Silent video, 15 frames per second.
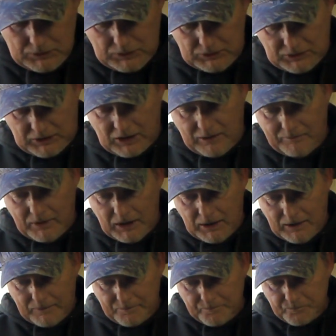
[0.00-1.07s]
you come
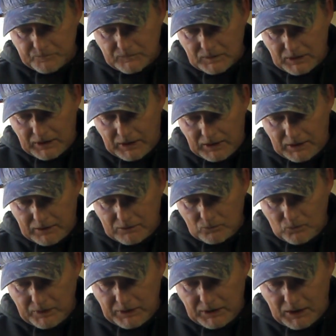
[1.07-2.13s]
up and
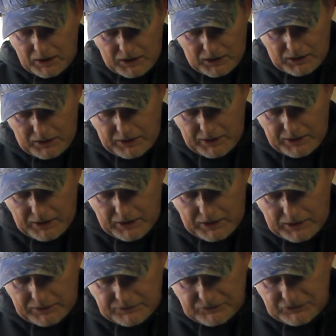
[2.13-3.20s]
we are
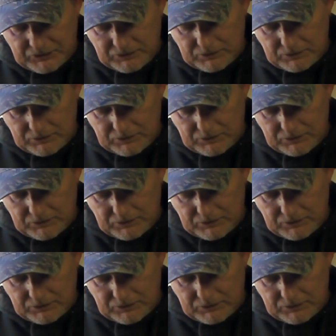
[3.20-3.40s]
at